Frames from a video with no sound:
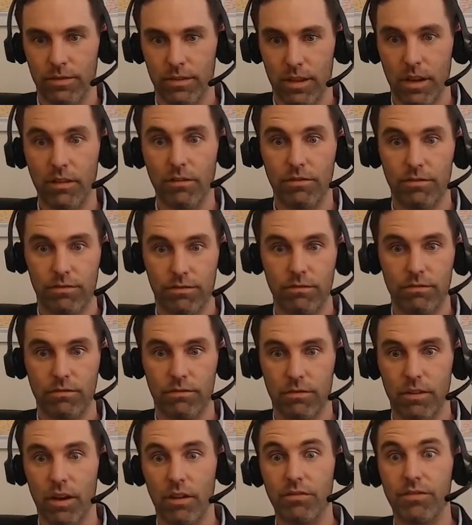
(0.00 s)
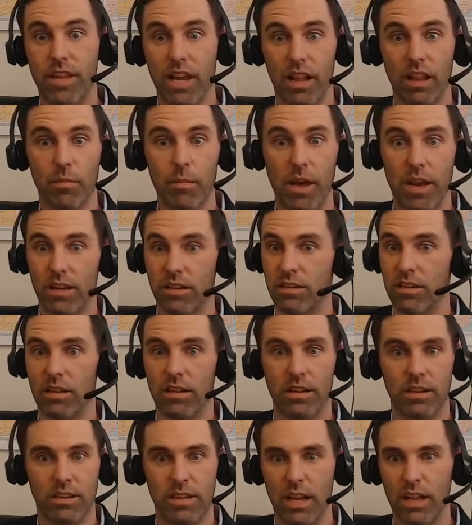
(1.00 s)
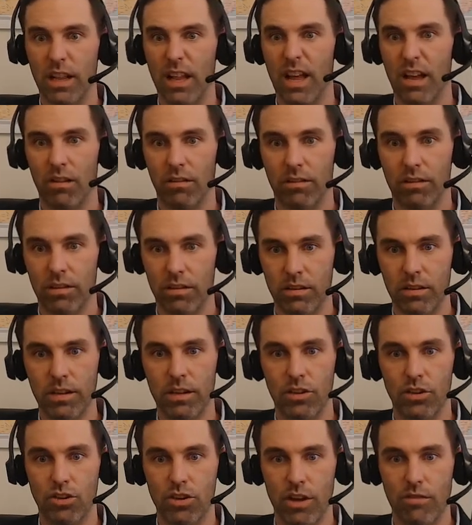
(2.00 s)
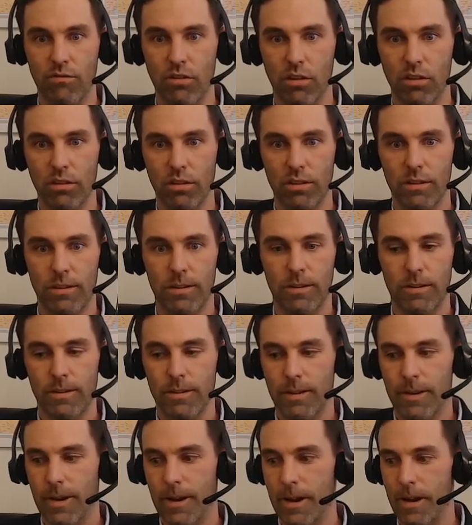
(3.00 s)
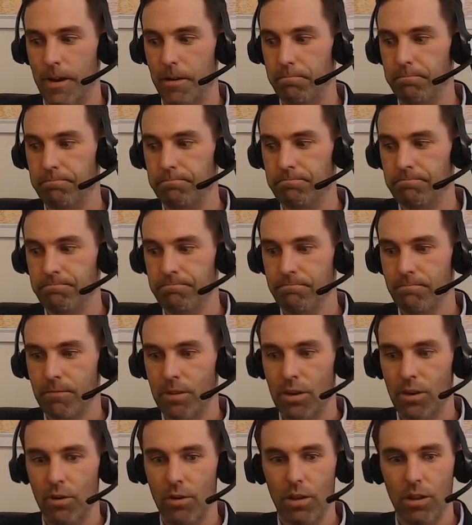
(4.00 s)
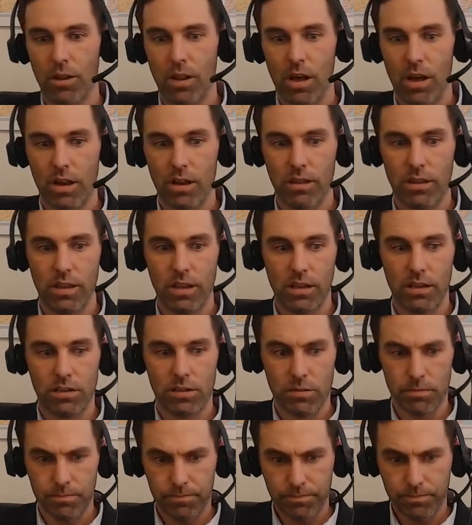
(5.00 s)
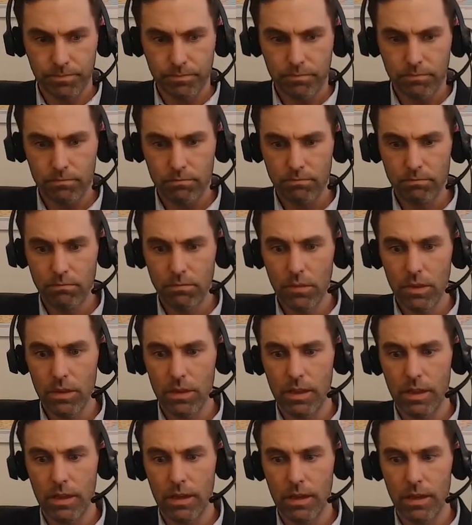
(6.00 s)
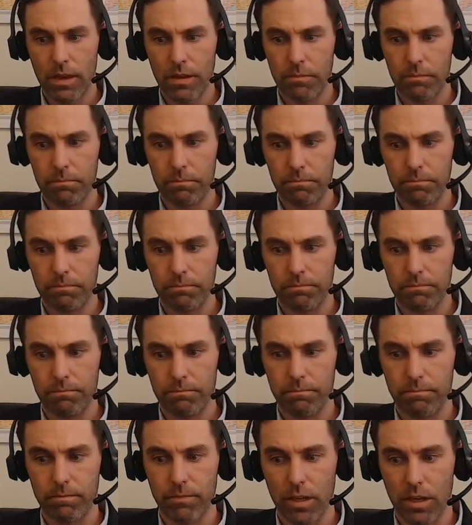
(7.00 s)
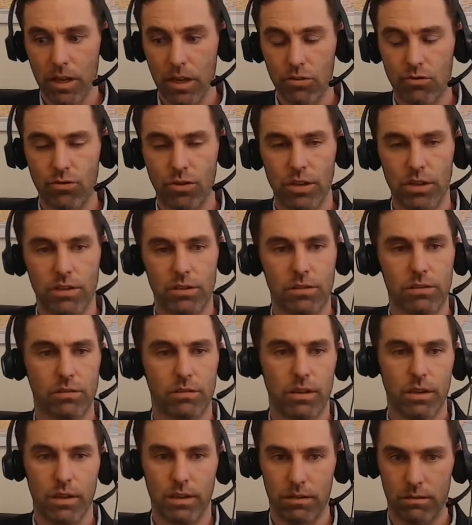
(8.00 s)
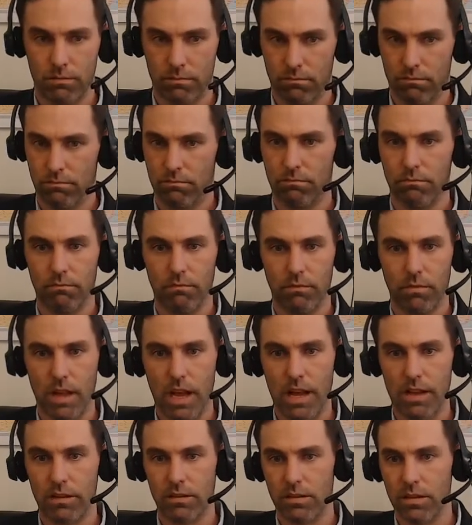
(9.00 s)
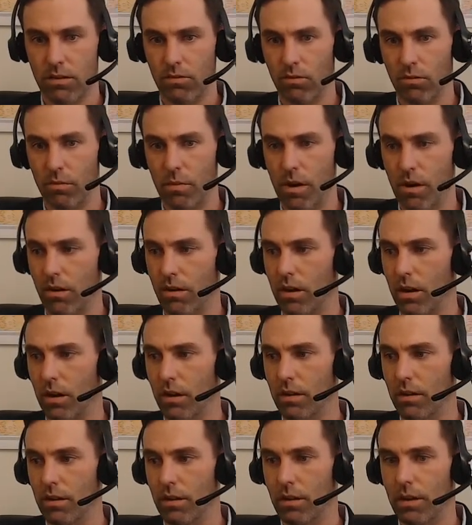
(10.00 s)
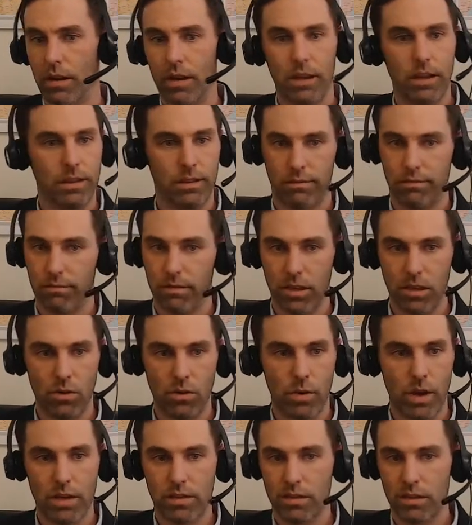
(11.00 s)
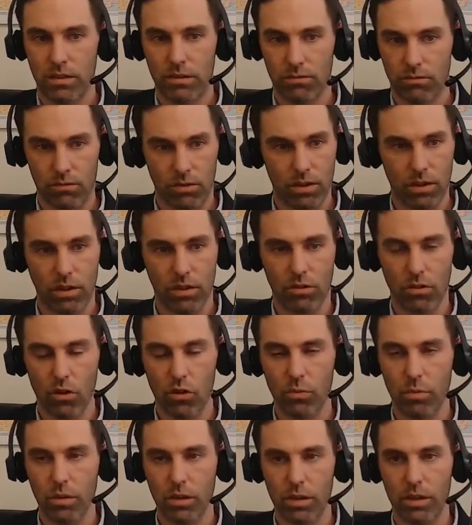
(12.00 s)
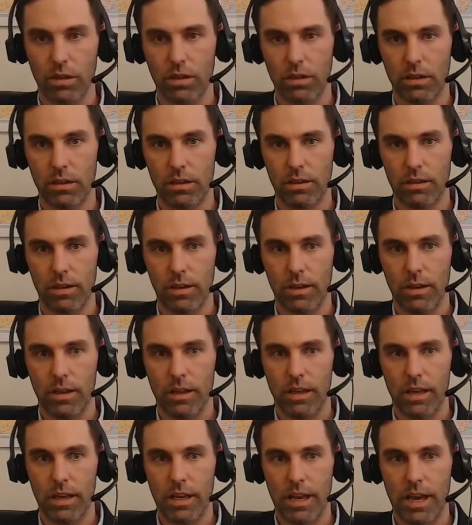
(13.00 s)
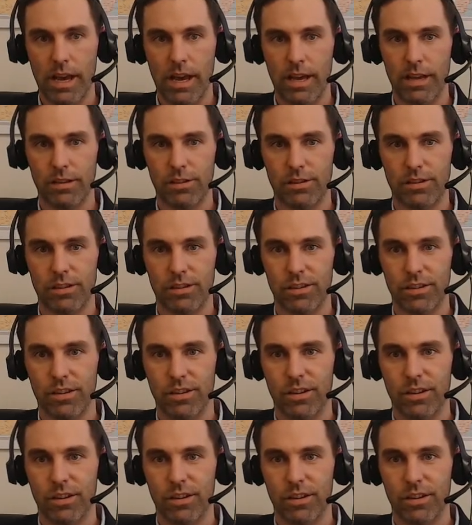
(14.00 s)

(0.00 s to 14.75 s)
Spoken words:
of telemedicine and telehealth in general. Um, a lot of the um, the countries in Latin Central America, in the U.S. and really globally, it has